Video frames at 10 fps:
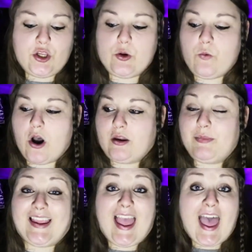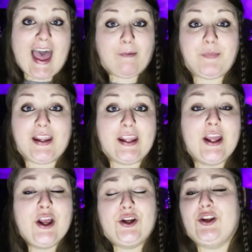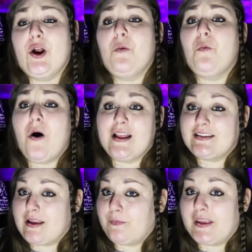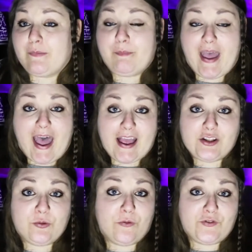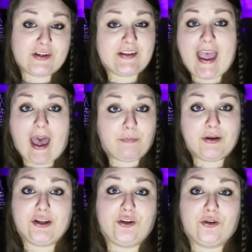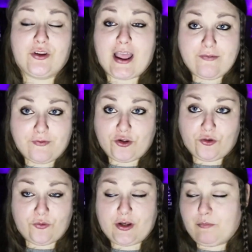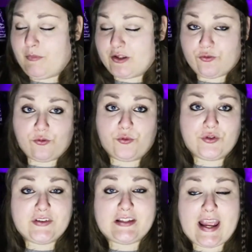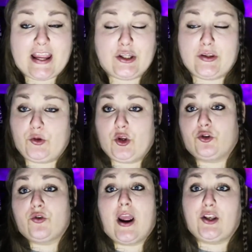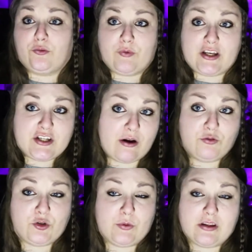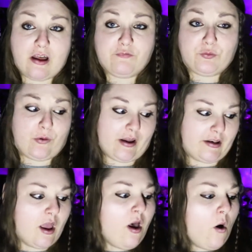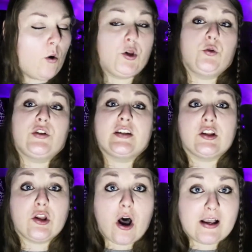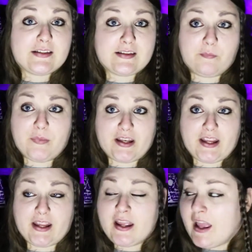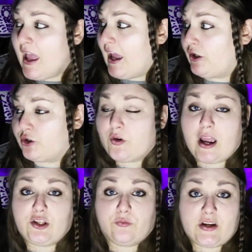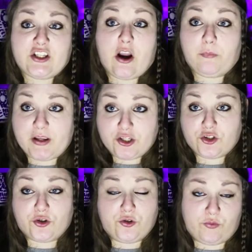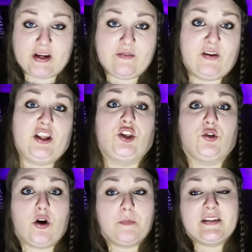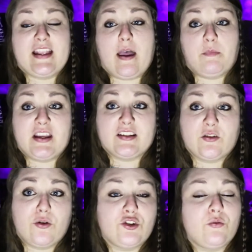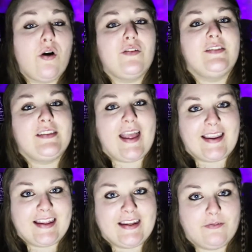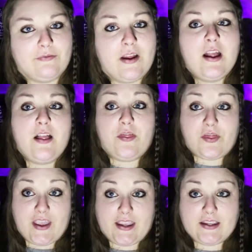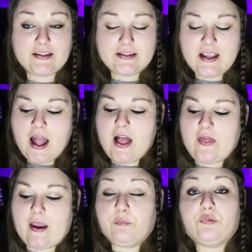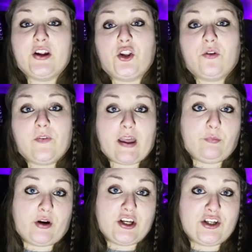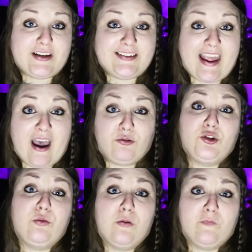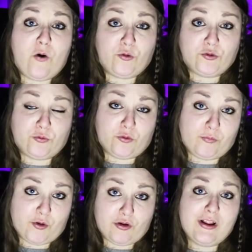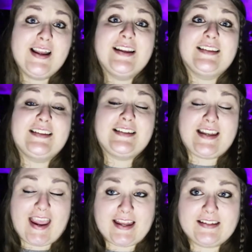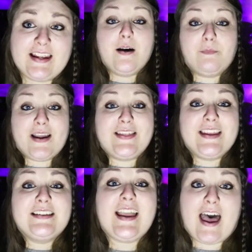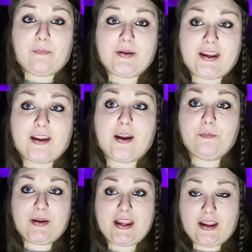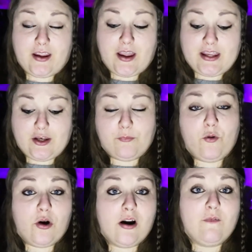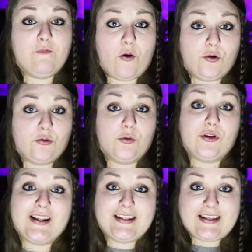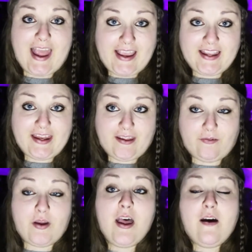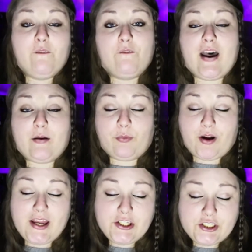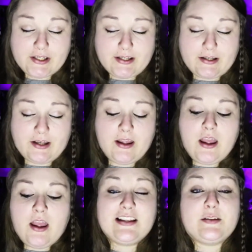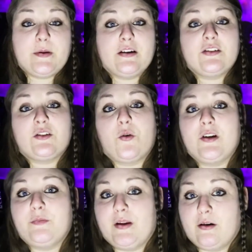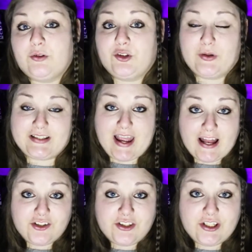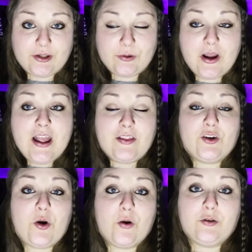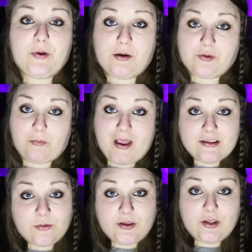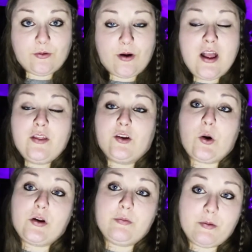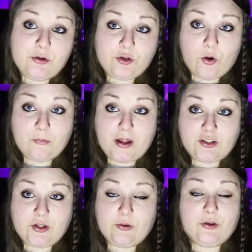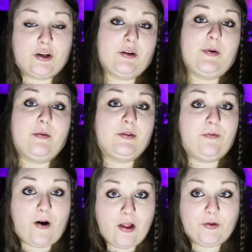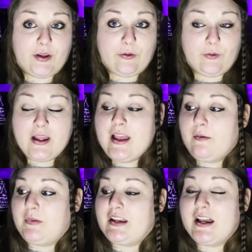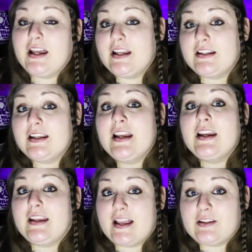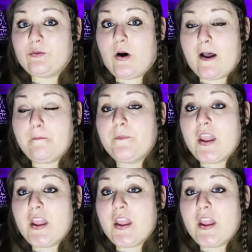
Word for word: You want to be happy. You don't want something bad to have just happened in your life and you're in a miserable state and you're trying to reach out to a loved one or you just lost somebody and you're trying to reach out because you're grieving and you're upset because those are all negative things that bring your vibration down to a vulnerable state. By this happening, being in a more vulnerable negative vibration, spirits are going to be able to attach to you, they're going to be able to mess with you, they're going to be able to torment you, they're going to be able to follow you because guess what?